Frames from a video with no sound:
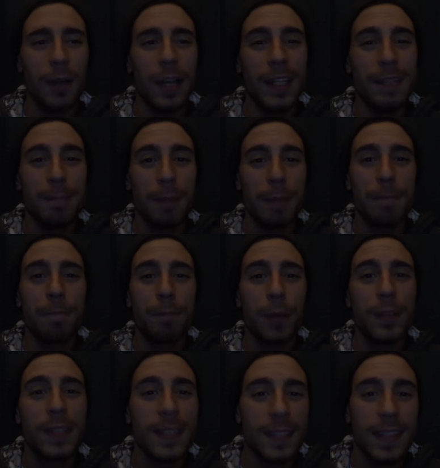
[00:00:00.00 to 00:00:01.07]
my
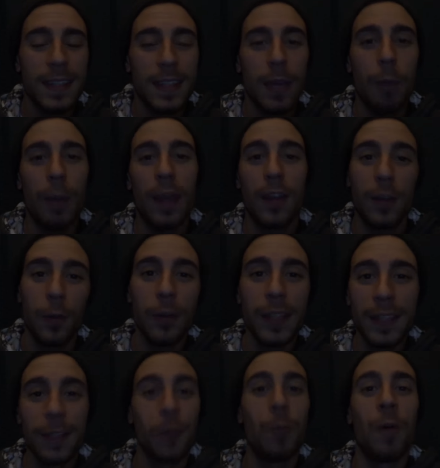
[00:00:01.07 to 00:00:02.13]
foot didn't get that wet. Only
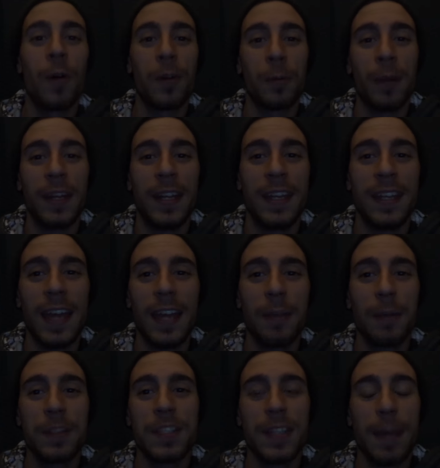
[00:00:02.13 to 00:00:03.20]
a little water went in, and it
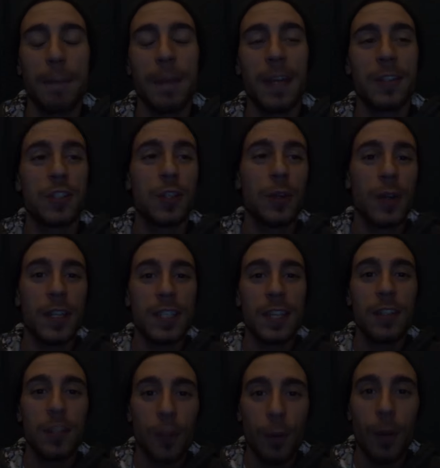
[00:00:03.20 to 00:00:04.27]
wasn't that bad. So I
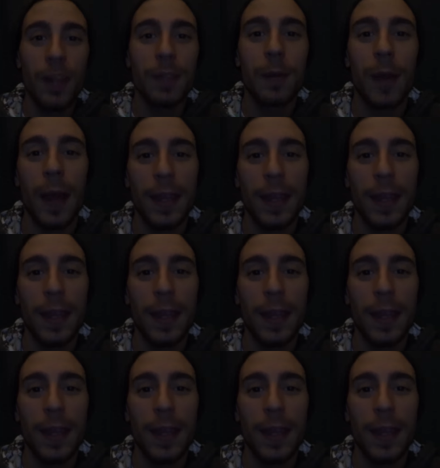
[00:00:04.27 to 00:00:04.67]
said, you know what?